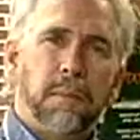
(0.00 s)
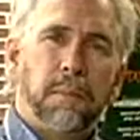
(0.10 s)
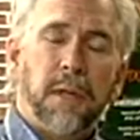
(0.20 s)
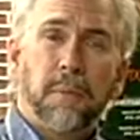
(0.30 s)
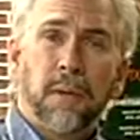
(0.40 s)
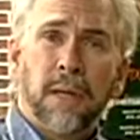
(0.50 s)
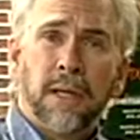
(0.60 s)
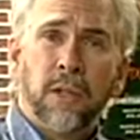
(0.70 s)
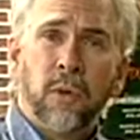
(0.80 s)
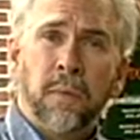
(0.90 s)
People
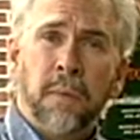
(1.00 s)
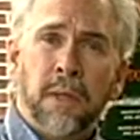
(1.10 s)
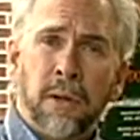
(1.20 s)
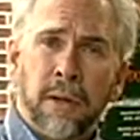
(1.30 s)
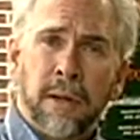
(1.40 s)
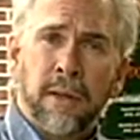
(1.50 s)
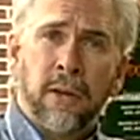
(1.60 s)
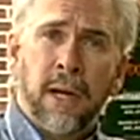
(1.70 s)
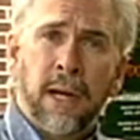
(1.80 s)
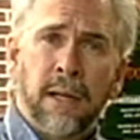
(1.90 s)
like you and me, on the
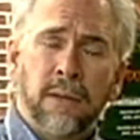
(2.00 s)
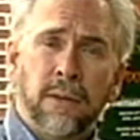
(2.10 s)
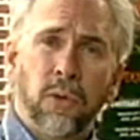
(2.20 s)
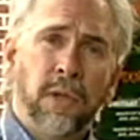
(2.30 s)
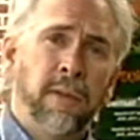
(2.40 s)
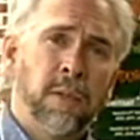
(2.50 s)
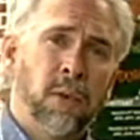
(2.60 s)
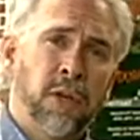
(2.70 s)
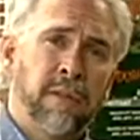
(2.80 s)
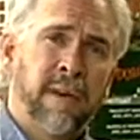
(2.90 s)
other hand, who live in the
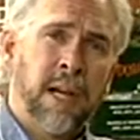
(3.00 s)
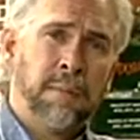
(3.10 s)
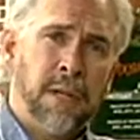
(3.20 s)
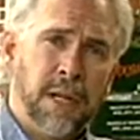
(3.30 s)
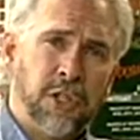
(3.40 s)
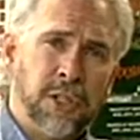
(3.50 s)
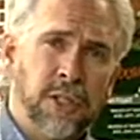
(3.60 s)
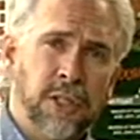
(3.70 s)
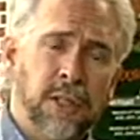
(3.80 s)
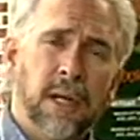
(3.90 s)
more developed
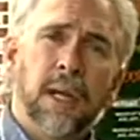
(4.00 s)
nations,